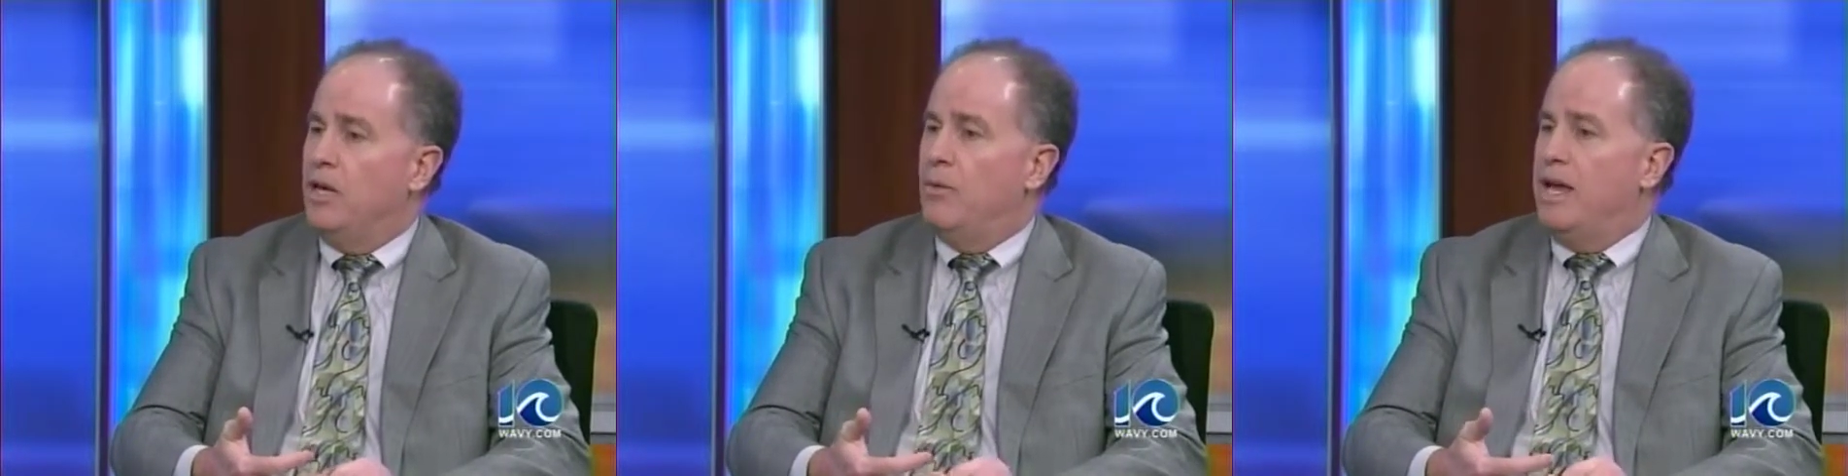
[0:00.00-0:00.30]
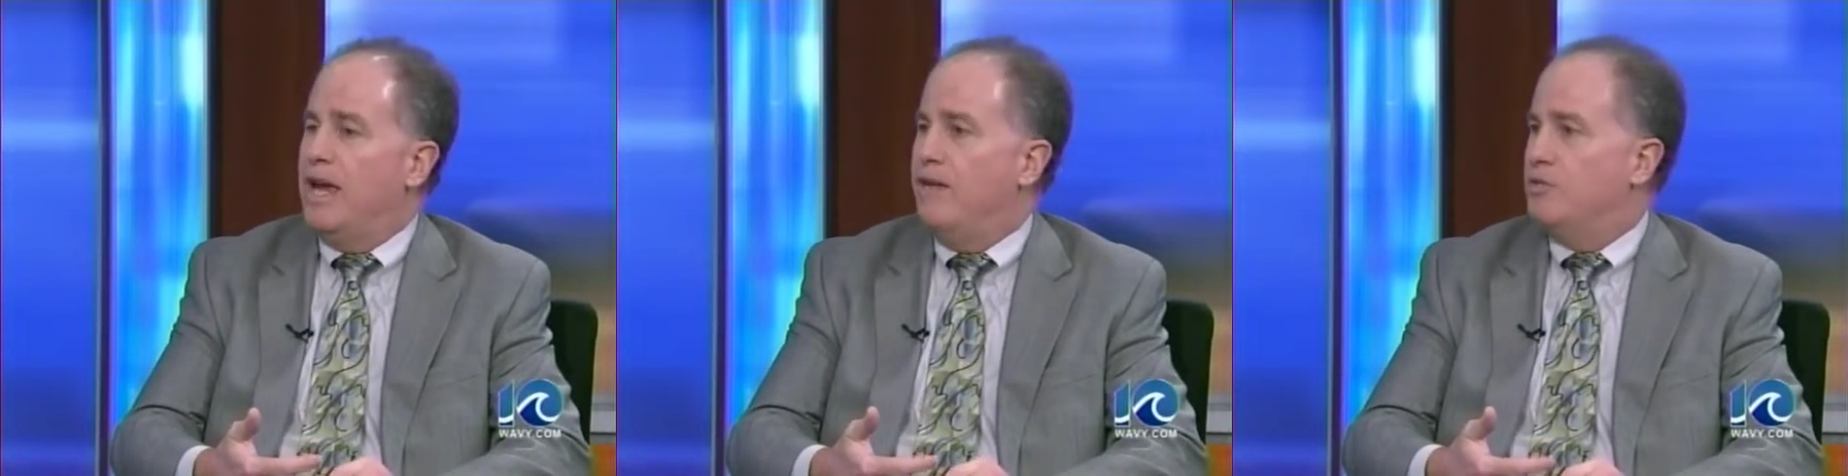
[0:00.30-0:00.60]
We
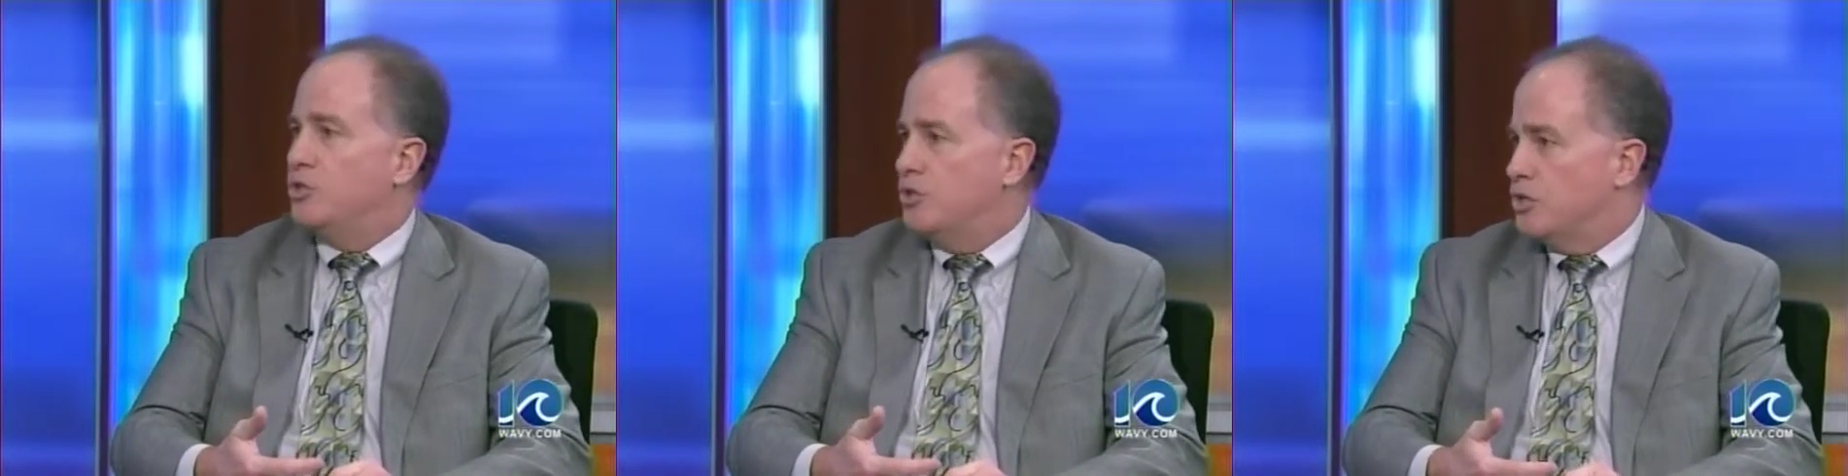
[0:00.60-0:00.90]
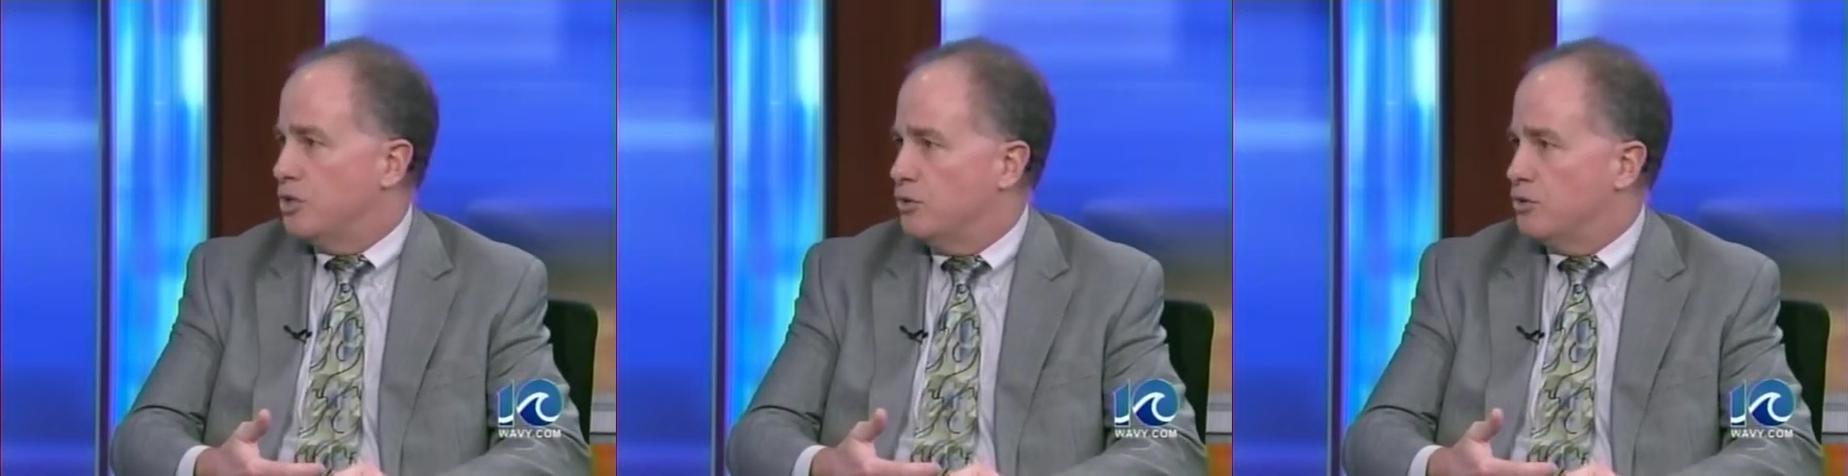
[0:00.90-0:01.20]
have
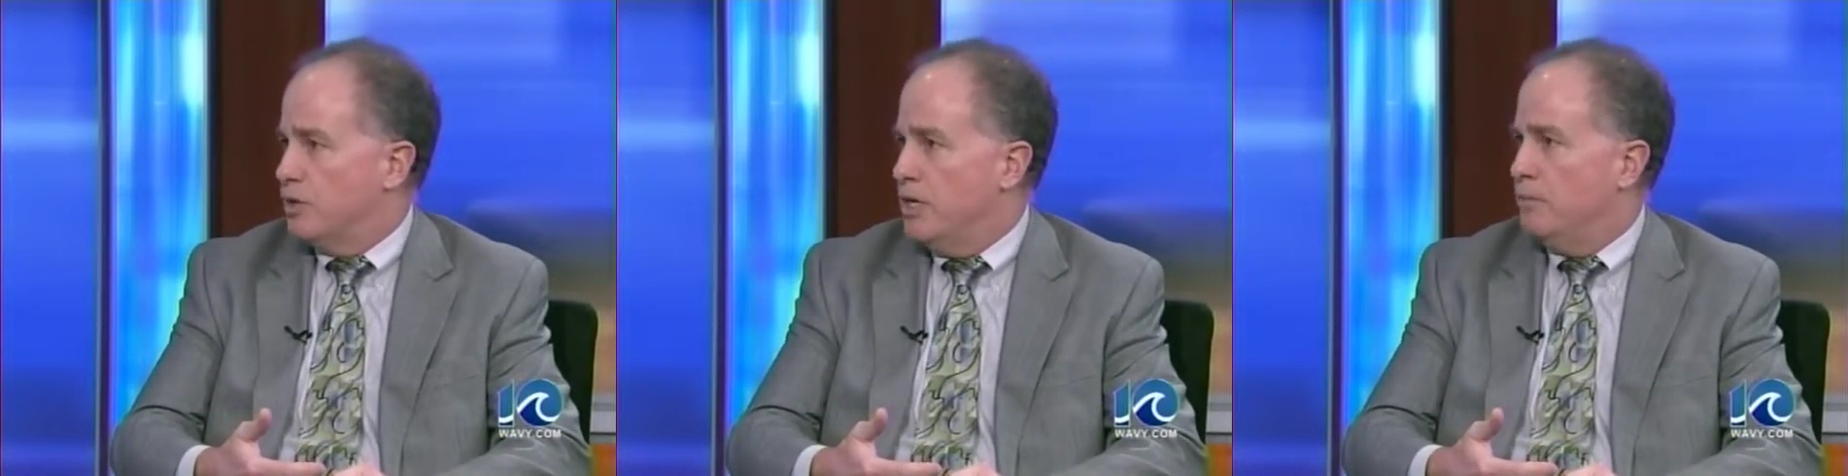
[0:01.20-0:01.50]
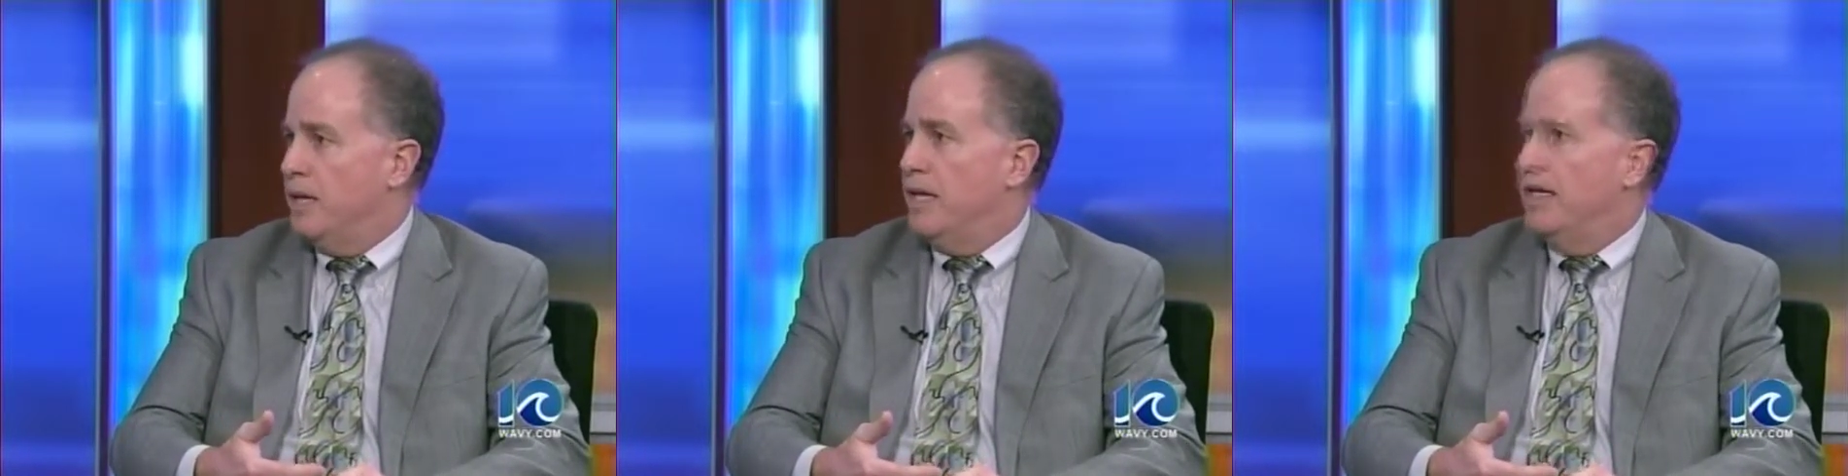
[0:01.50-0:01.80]
surgical
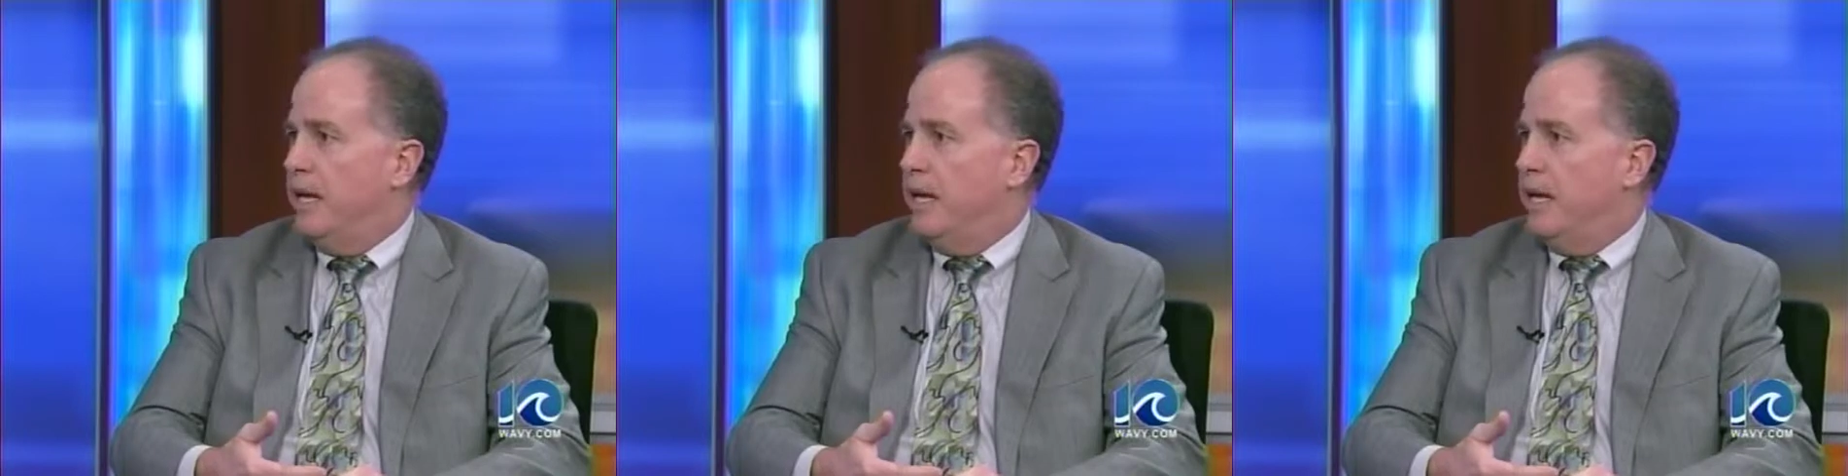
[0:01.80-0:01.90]
treatment,